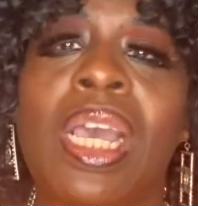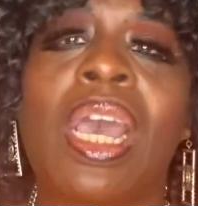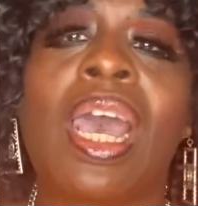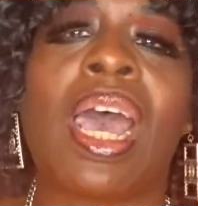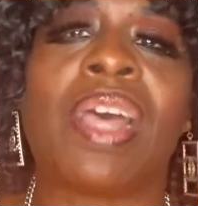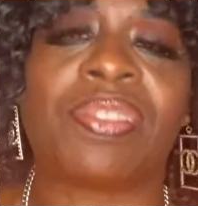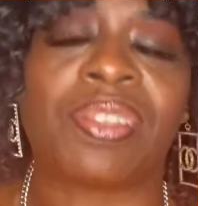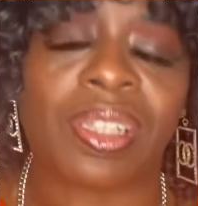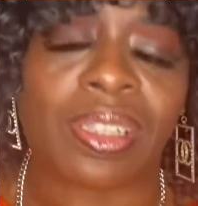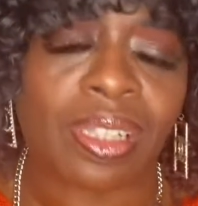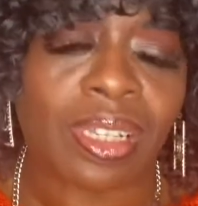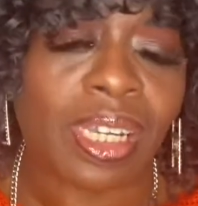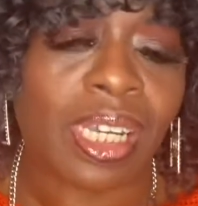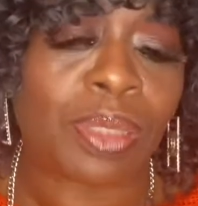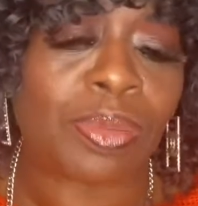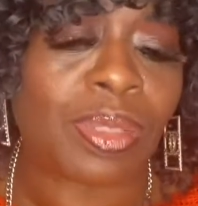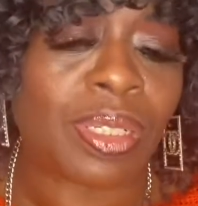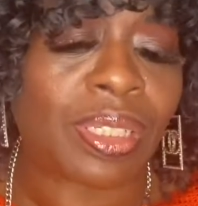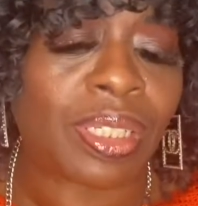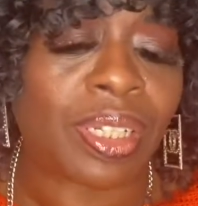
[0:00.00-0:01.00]
I think the
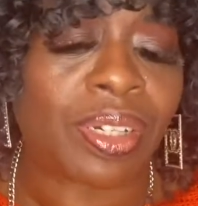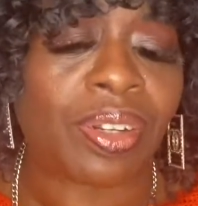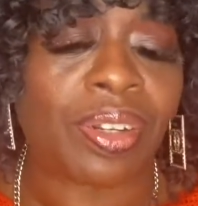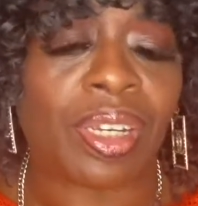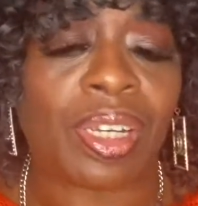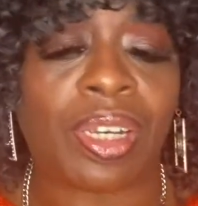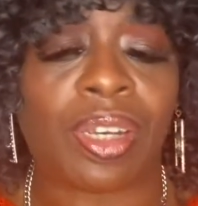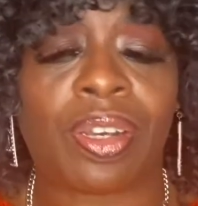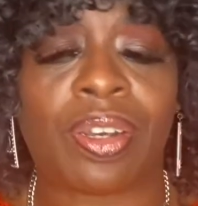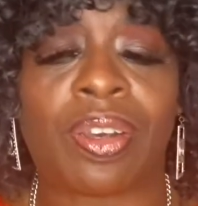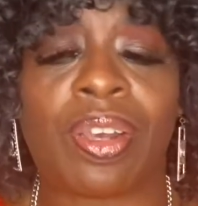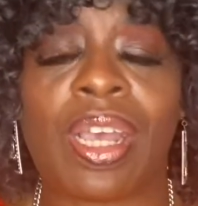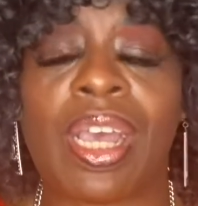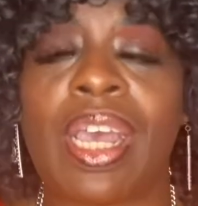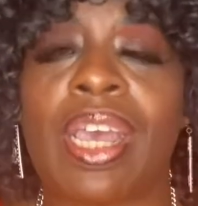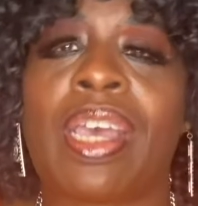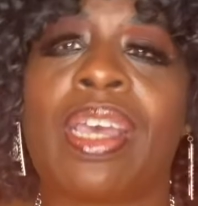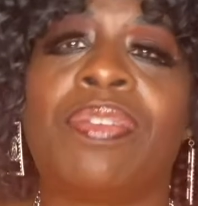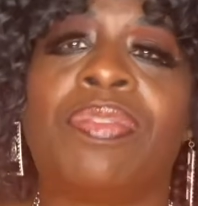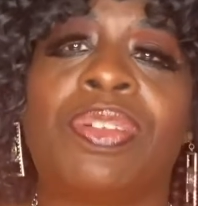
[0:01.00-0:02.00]
husband is in her ear,
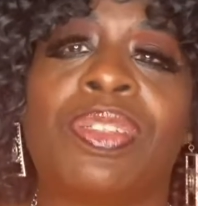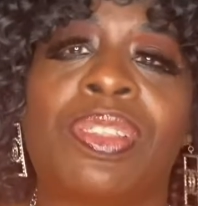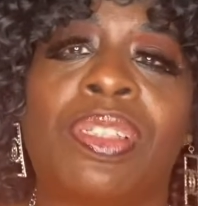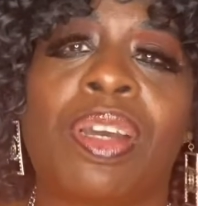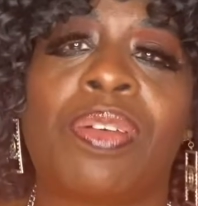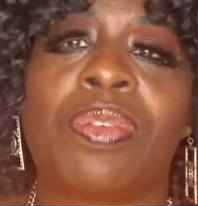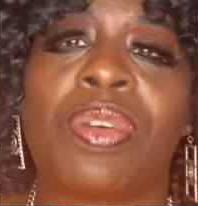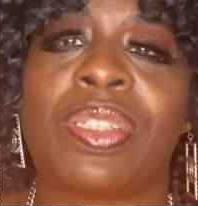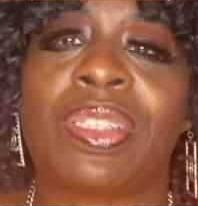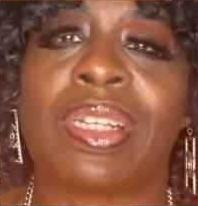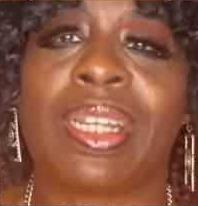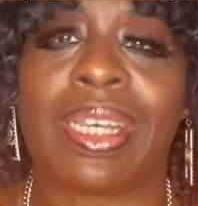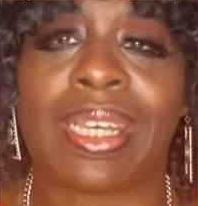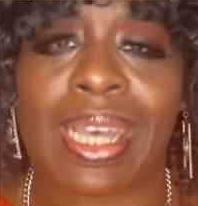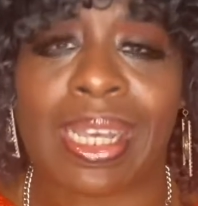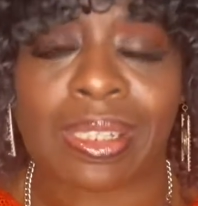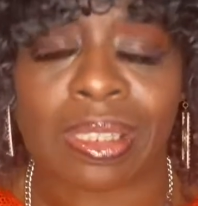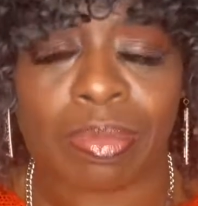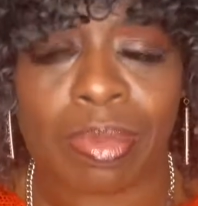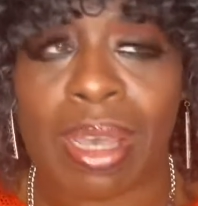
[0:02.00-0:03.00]
and for some reason they
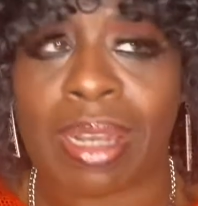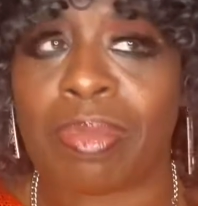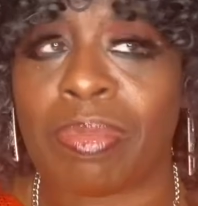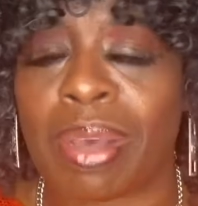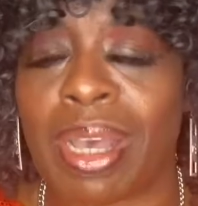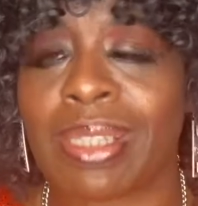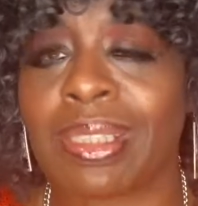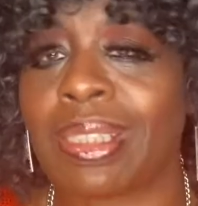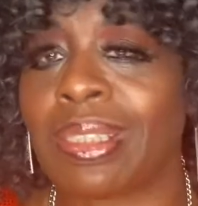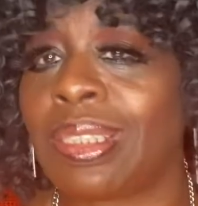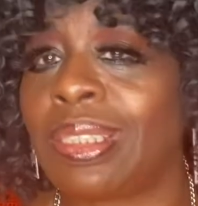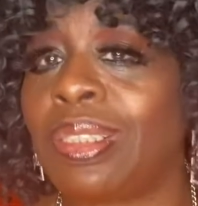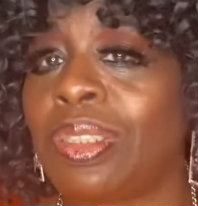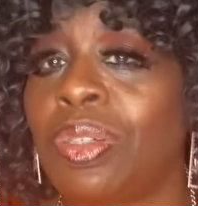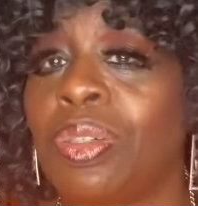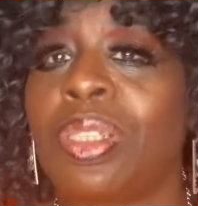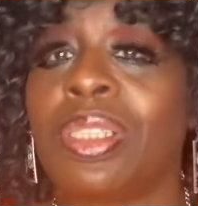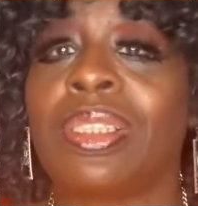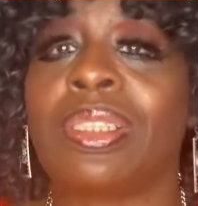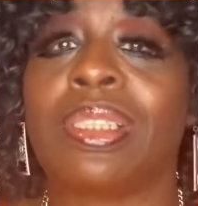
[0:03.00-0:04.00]
got some animosity
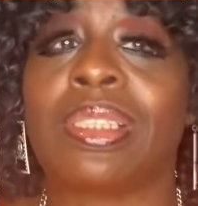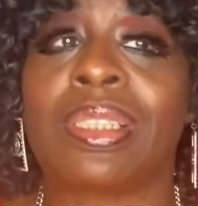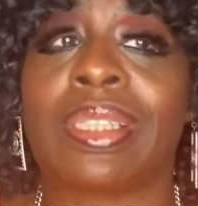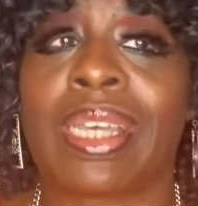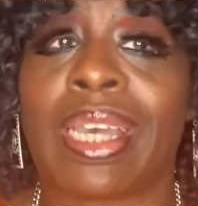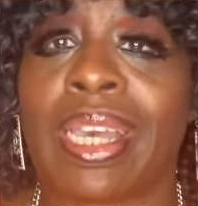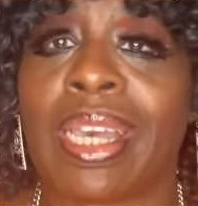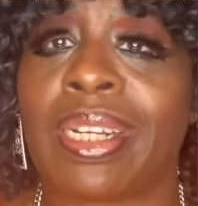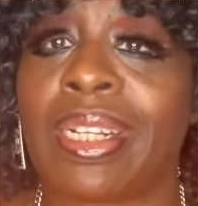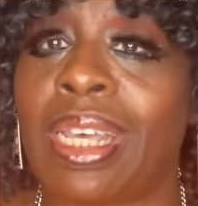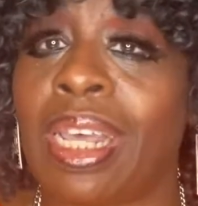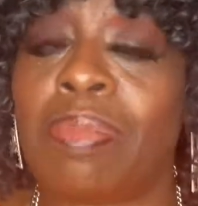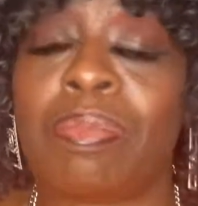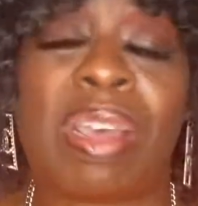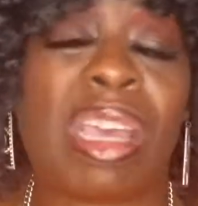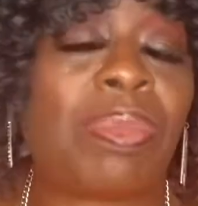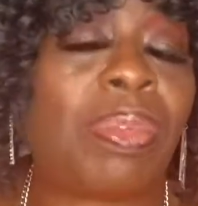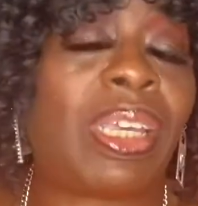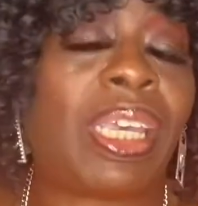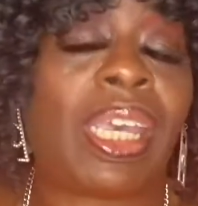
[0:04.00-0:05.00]
towards Candy. And
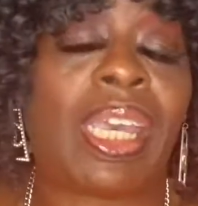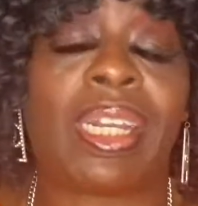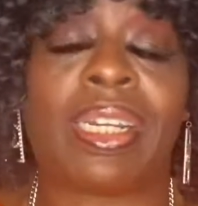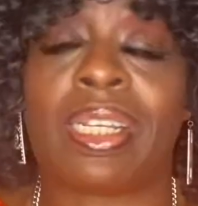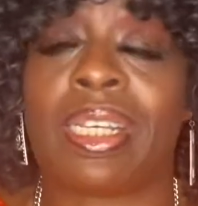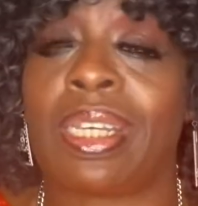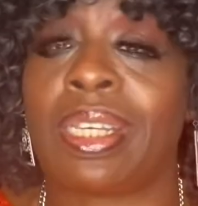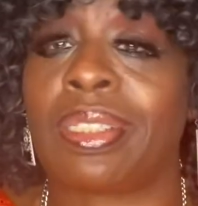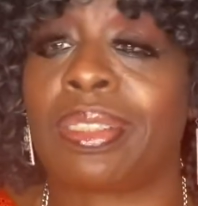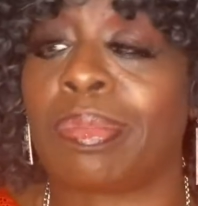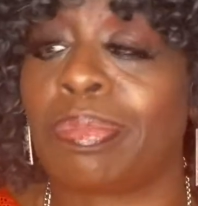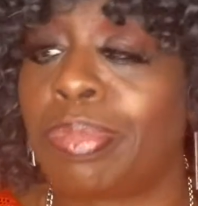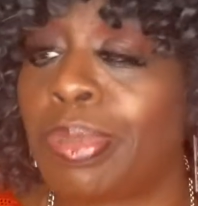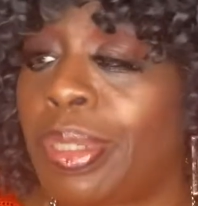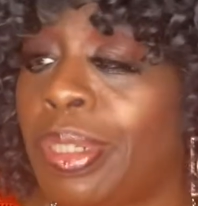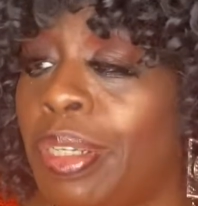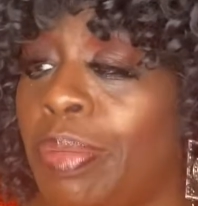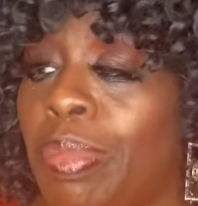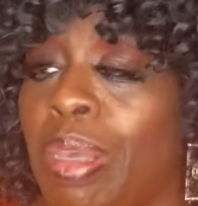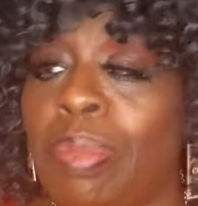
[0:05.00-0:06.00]
maybe Candy is a
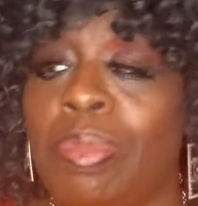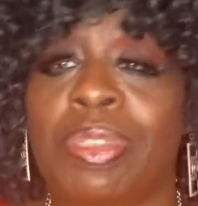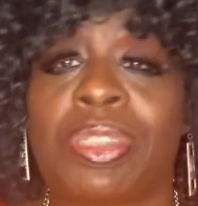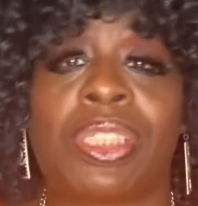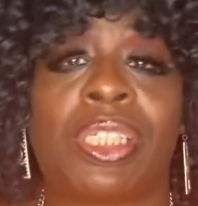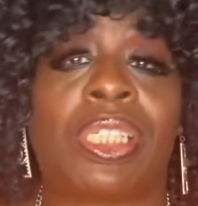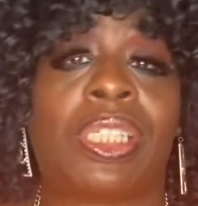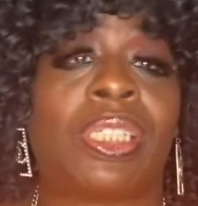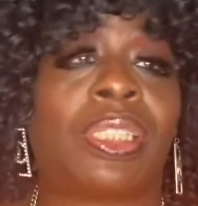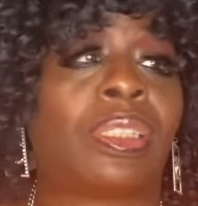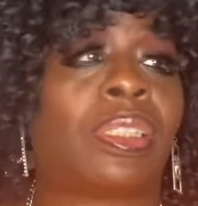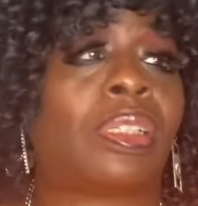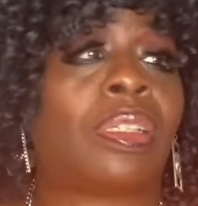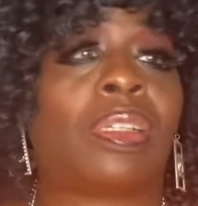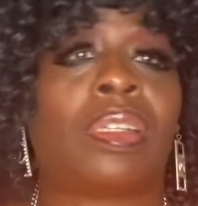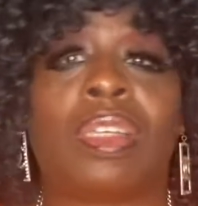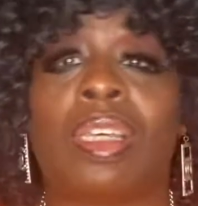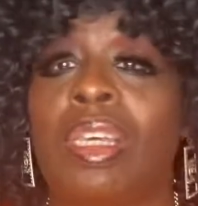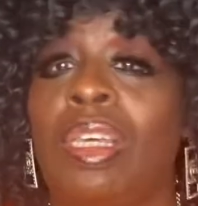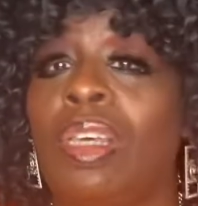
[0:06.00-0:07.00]
bully. Maybe she is a
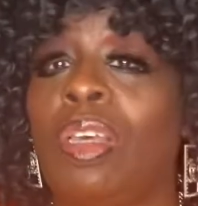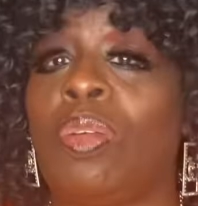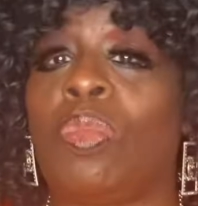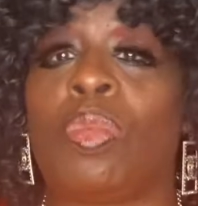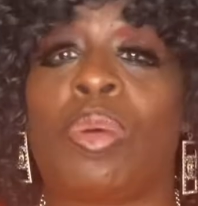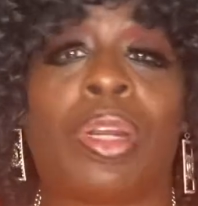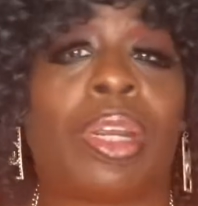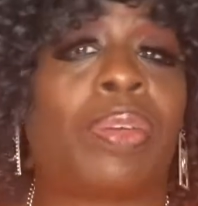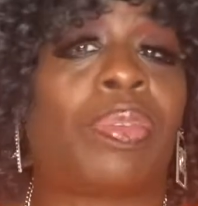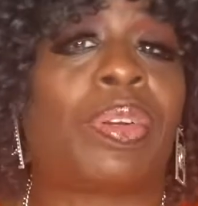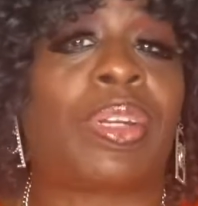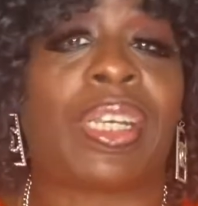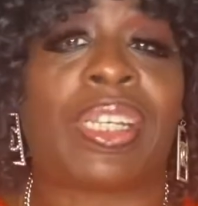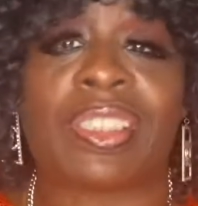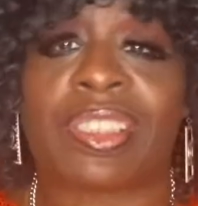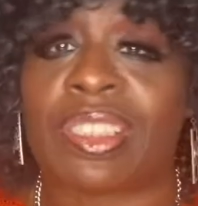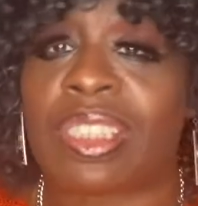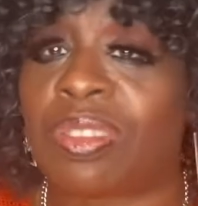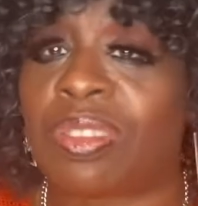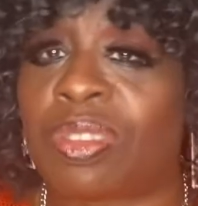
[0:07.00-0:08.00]
whatever they,
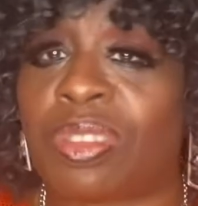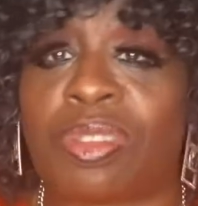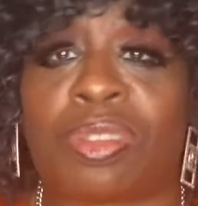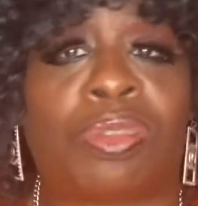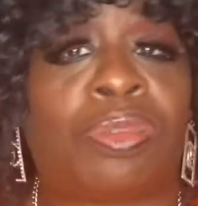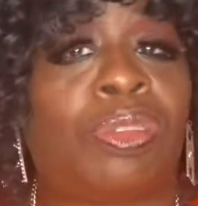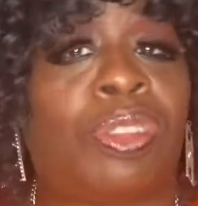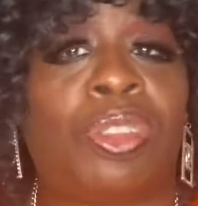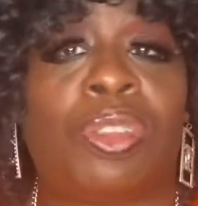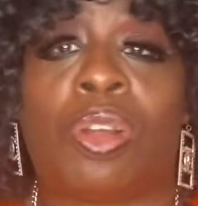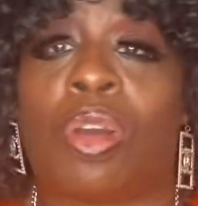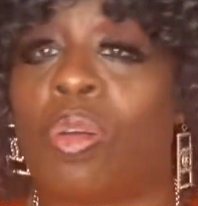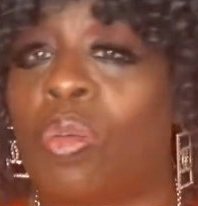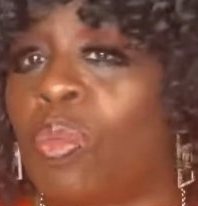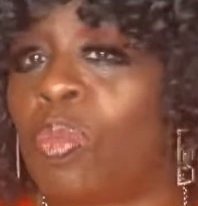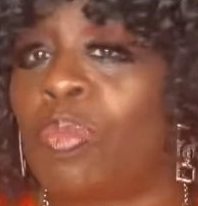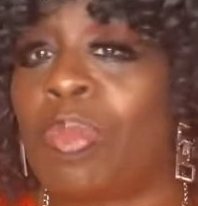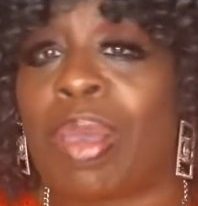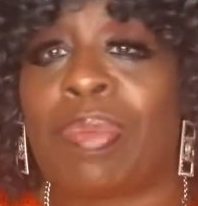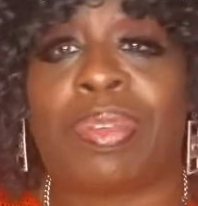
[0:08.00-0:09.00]

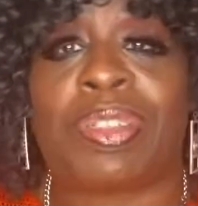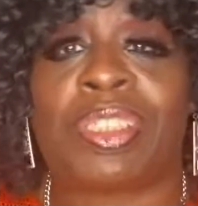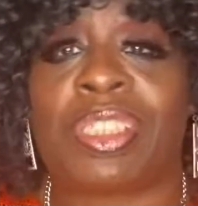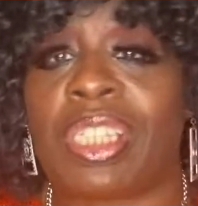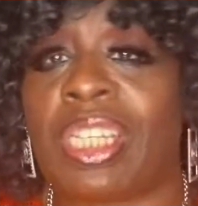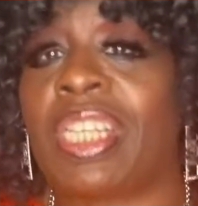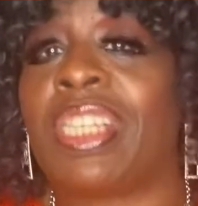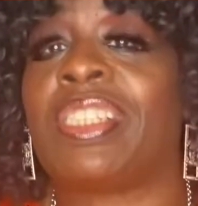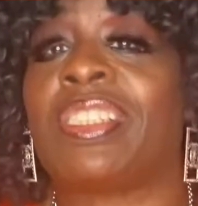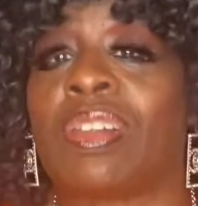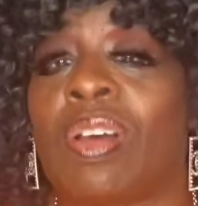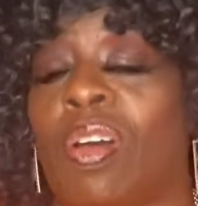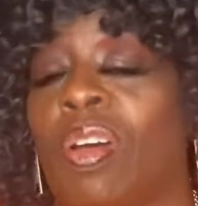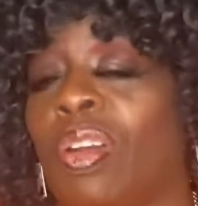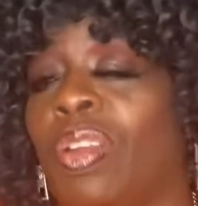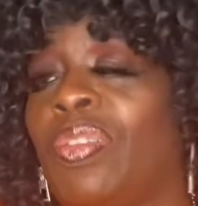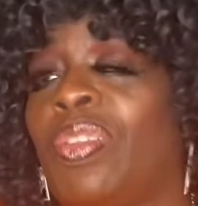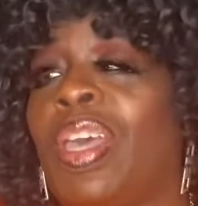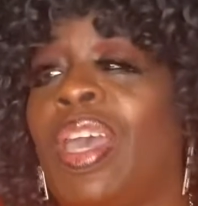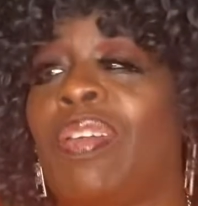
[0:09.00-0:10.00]
maybe she is all
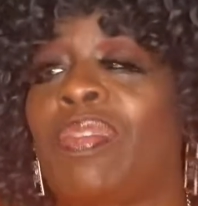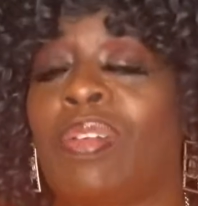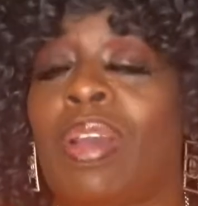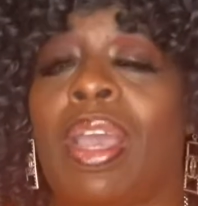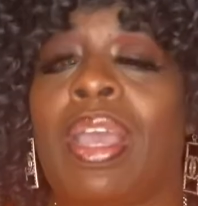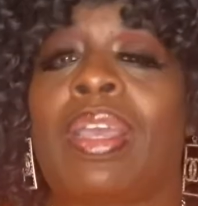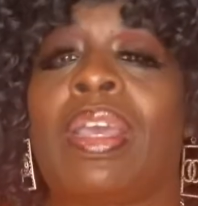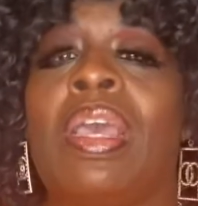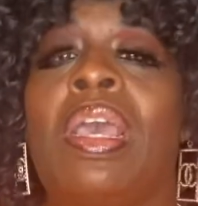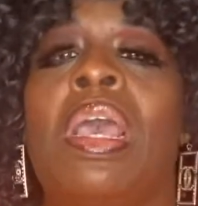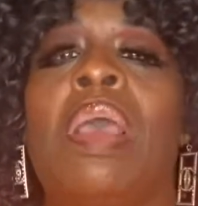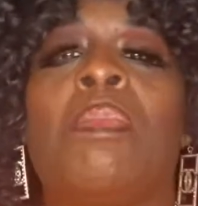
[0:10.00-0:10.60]
of that, right?